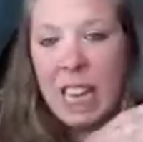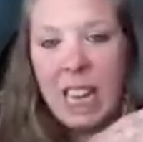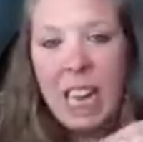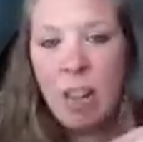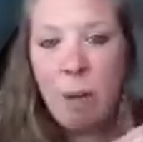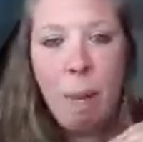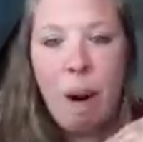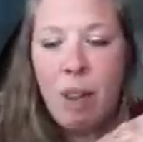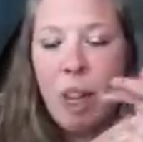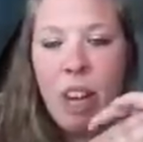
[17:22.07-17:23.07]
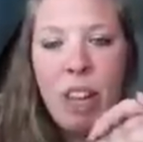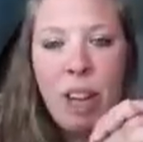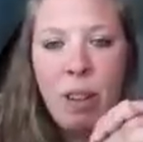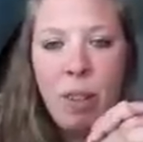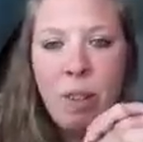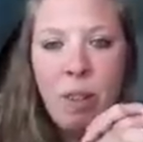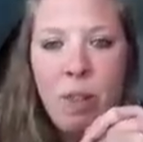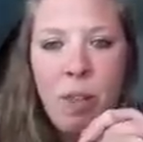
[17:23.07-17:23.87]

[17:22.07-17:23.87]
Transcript: can get through about 30,000